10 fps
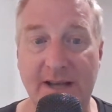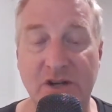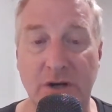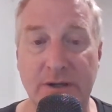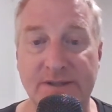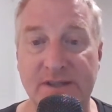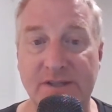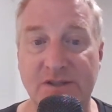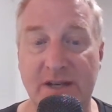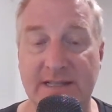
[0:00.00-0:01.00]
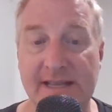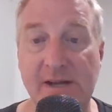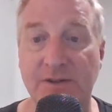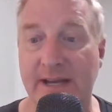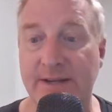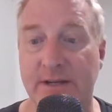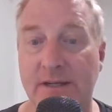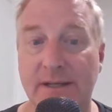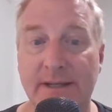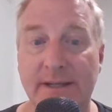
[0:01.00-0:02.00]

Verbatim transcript: as currency, as, as legal tender.